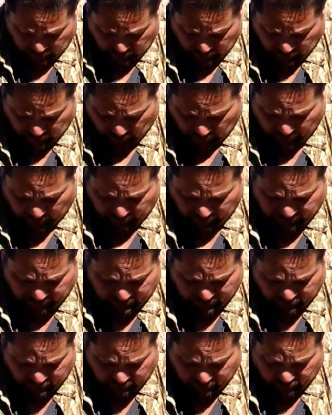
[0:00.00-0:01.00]
I bought this
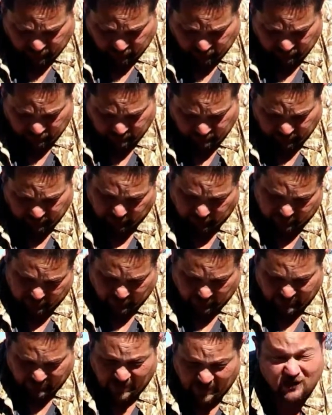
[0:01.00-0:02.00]
tool because my
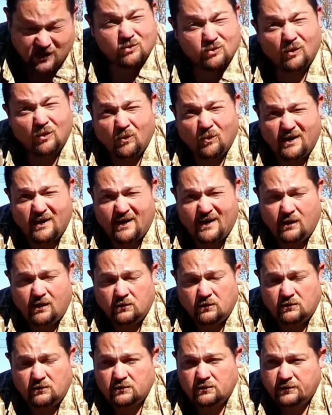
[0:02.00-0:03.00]
gas one went out.
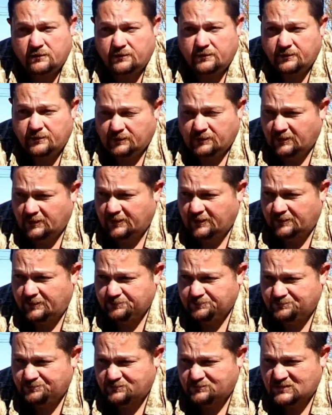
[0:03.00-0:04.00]

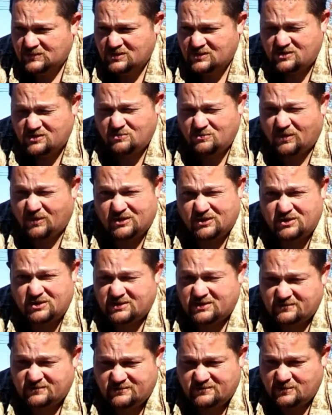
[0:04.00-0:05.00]
It's too much to